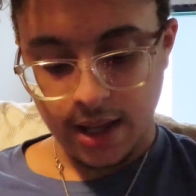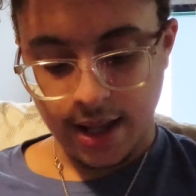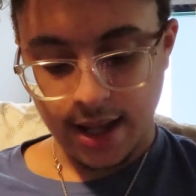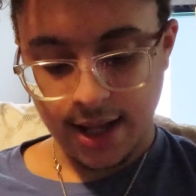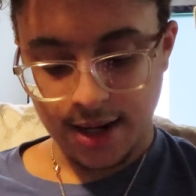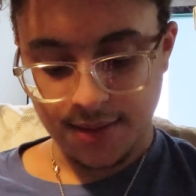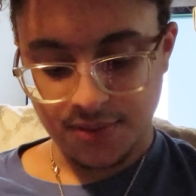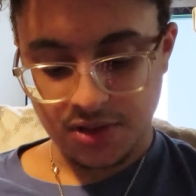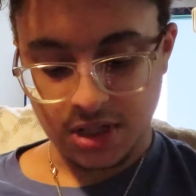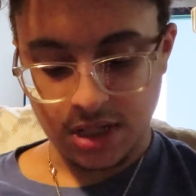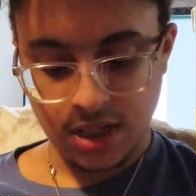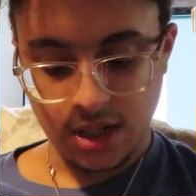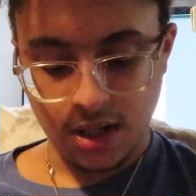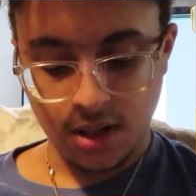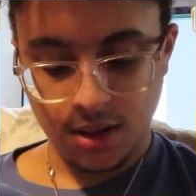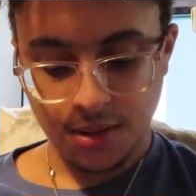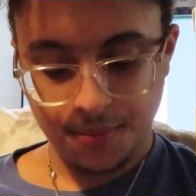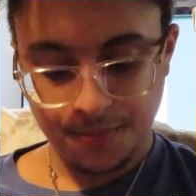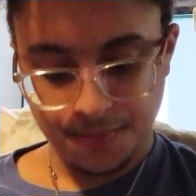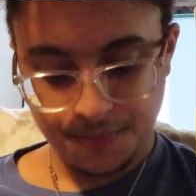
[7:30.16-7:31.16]

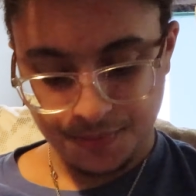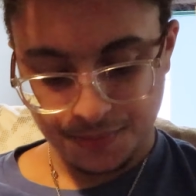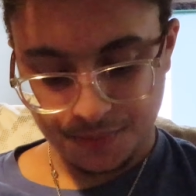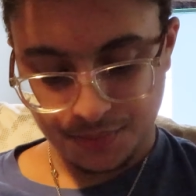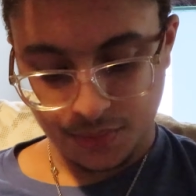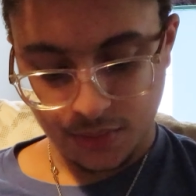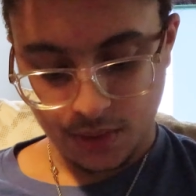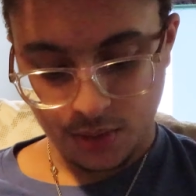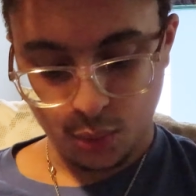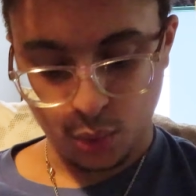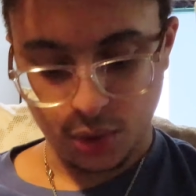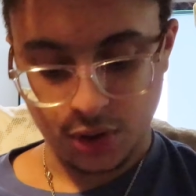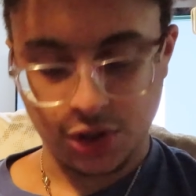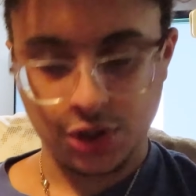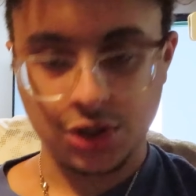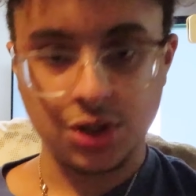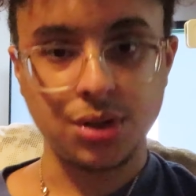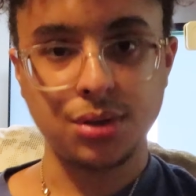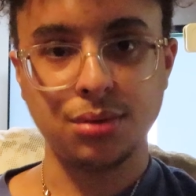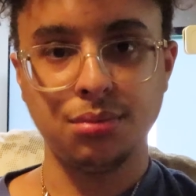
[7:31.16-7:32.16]
NFC,
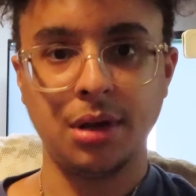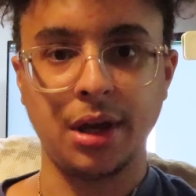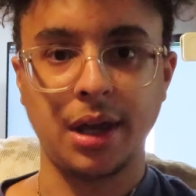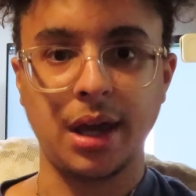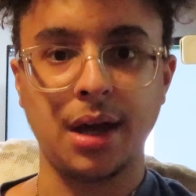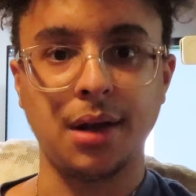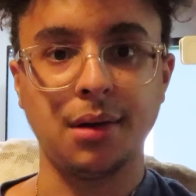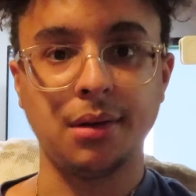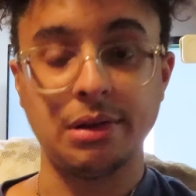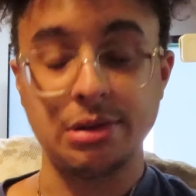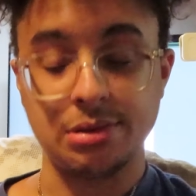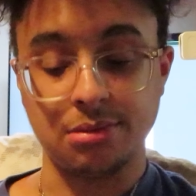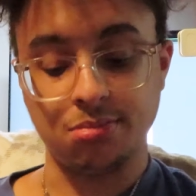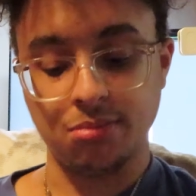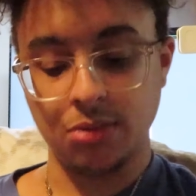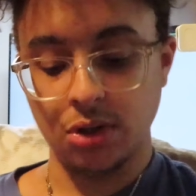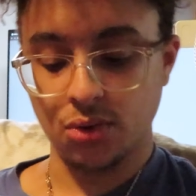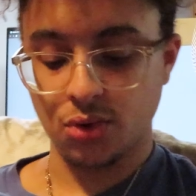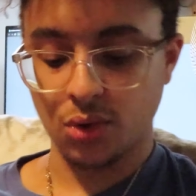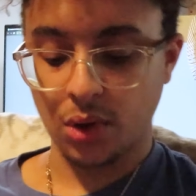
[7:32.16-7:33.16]
which again is
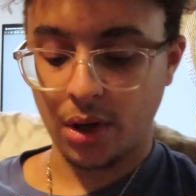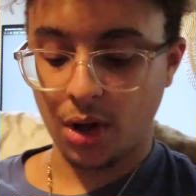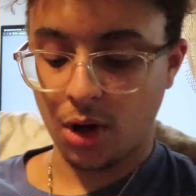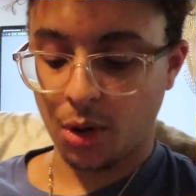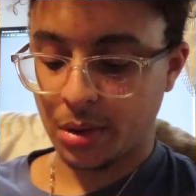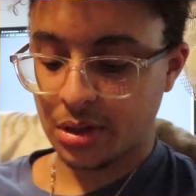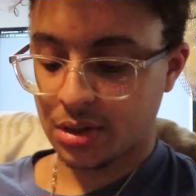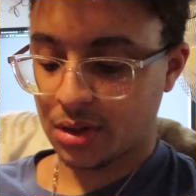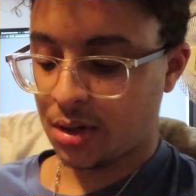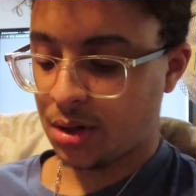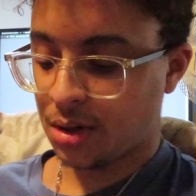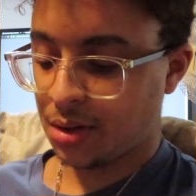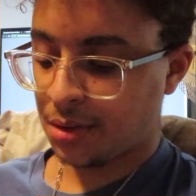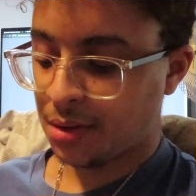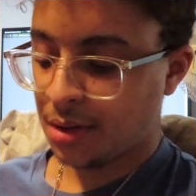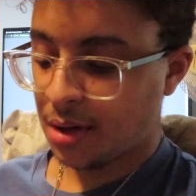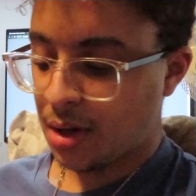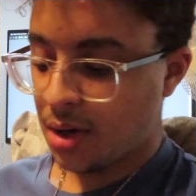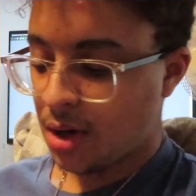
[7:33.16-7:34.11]
usually always on.